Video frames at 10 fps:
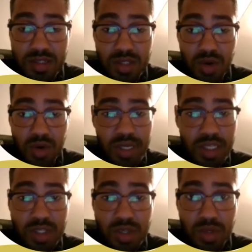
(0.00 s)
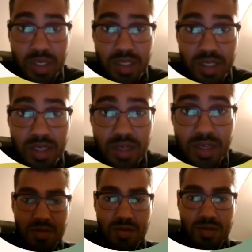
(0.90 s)
So it is so easy.
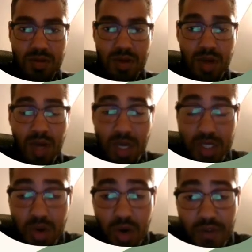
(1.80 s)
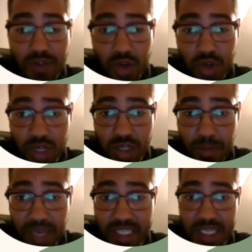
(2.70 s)
So after you learn the
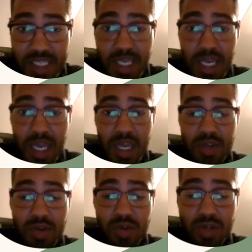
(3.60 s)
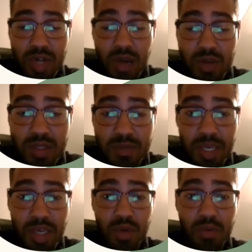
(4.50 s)
basics and you learn how to
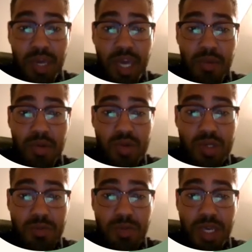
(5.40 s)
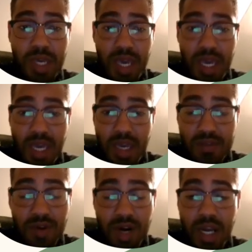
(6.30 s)
speak, you would be able to speak and
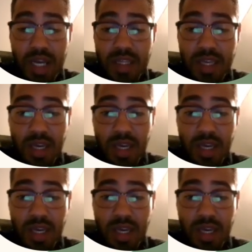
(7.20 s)
write.